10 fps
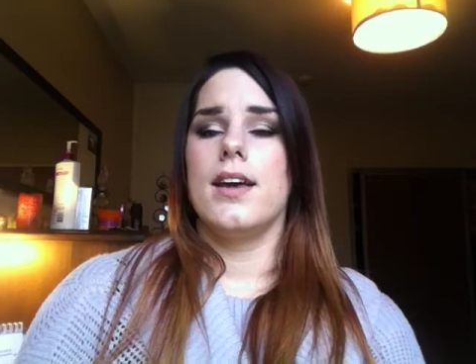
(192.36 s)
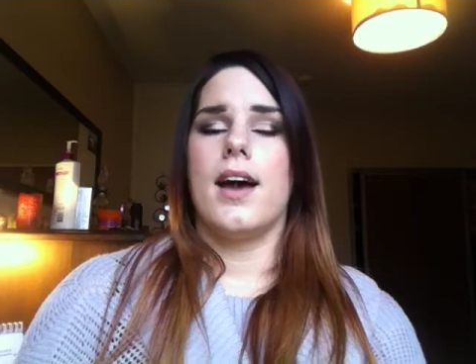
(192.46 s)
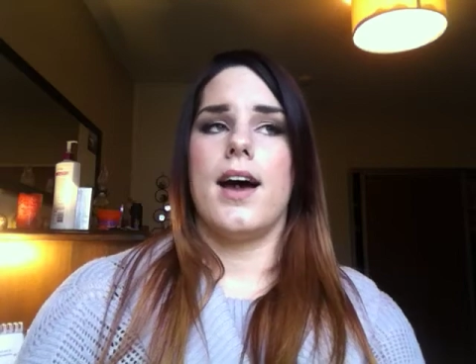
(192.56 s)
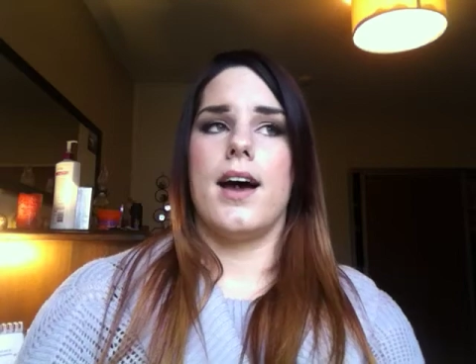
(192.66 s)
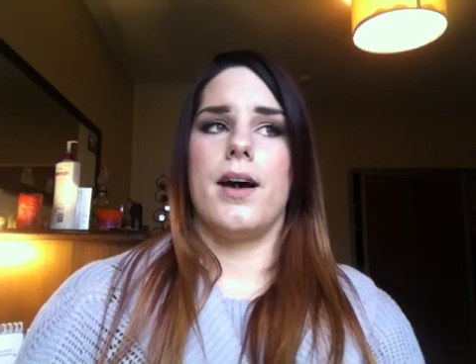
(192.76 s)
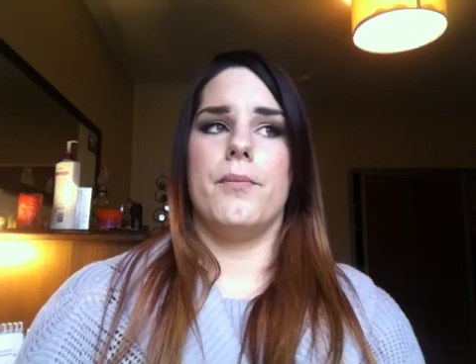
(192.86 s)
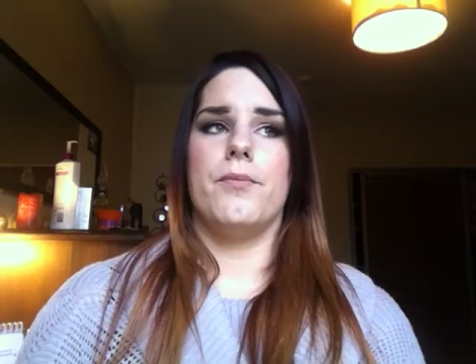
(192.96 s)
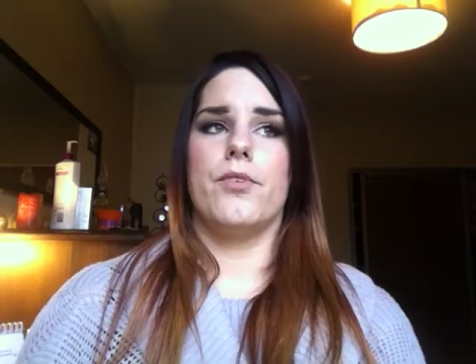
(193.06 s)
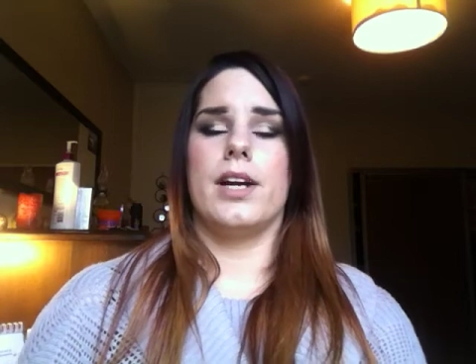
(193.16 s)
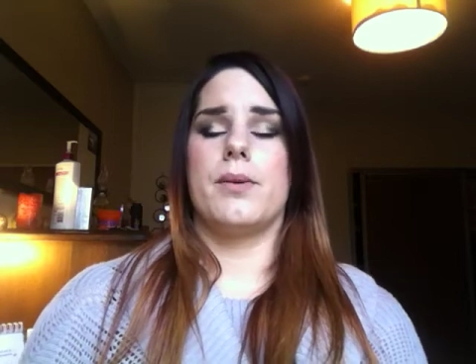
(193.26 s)

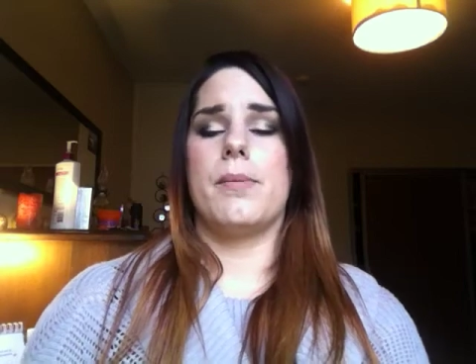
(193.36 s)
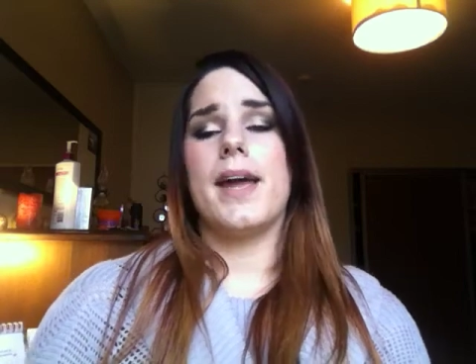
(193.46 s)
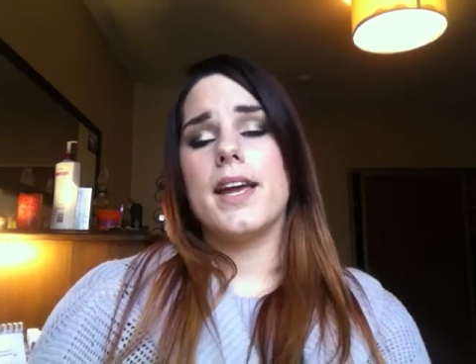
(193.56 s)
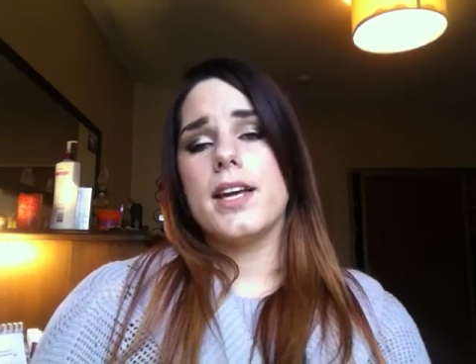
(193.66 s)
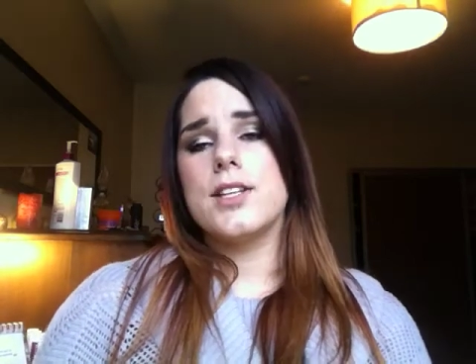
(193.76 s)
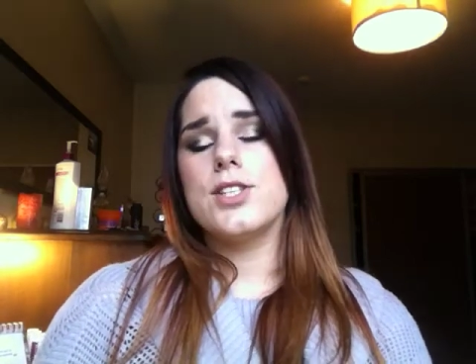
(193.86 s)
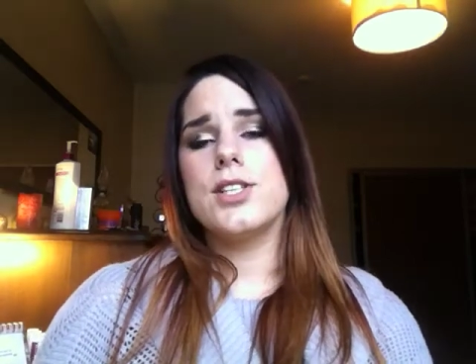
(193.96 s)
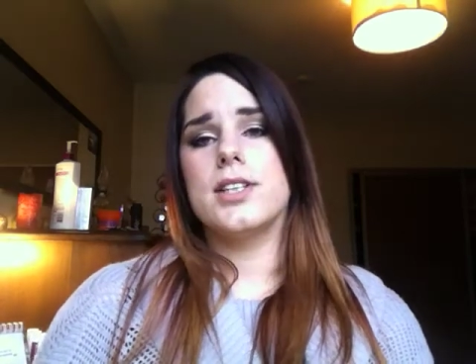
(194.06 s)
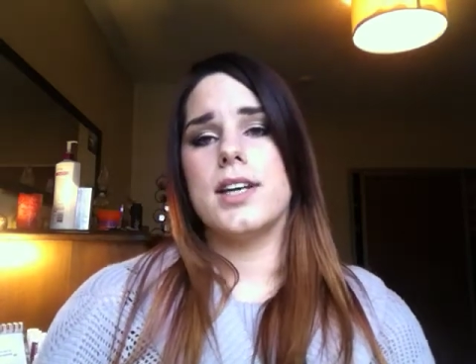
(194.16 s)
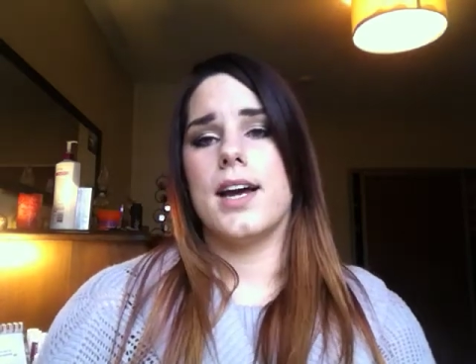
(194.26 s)
Really well
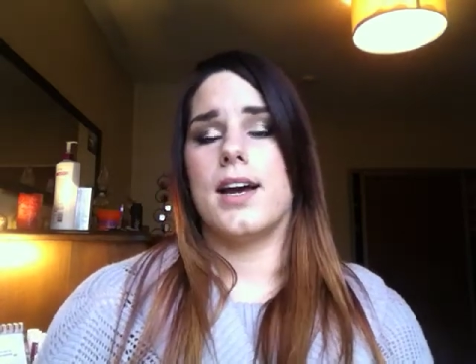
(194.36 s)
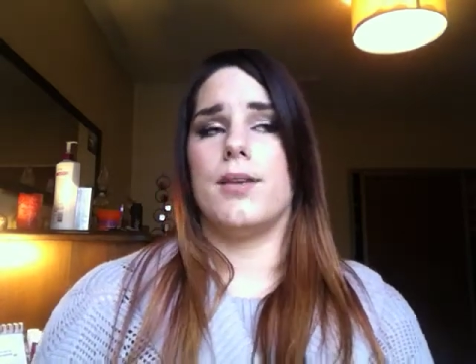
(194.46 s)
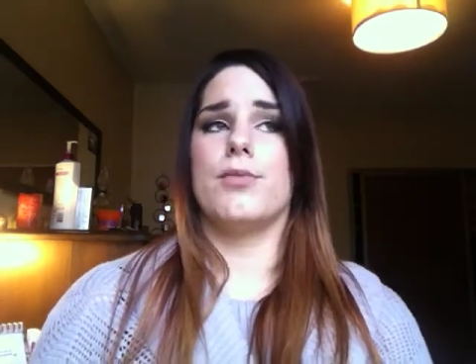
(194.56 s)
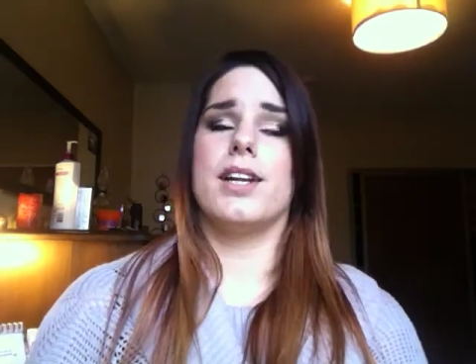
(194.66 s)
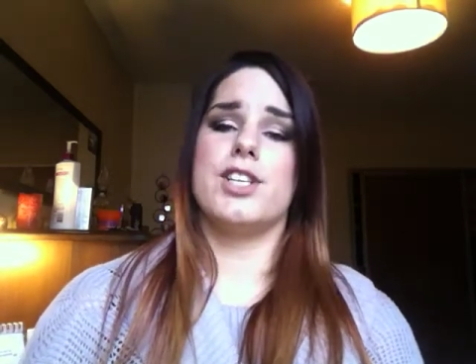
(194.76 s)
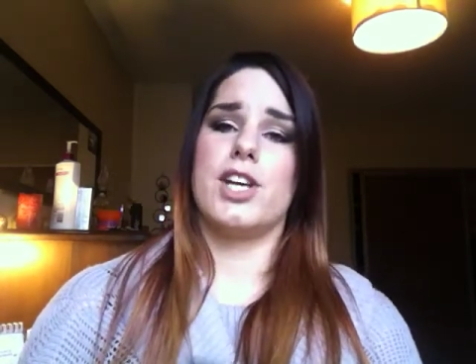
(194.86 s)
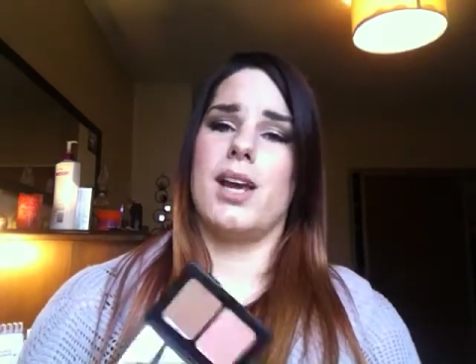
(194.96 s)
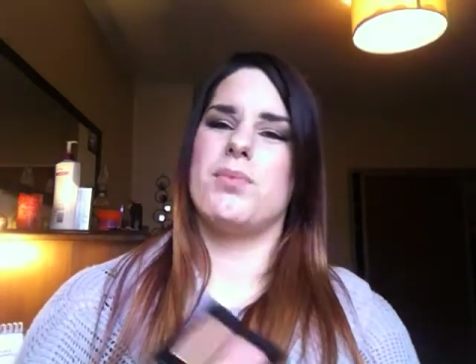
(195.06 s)
packaged, really cheap.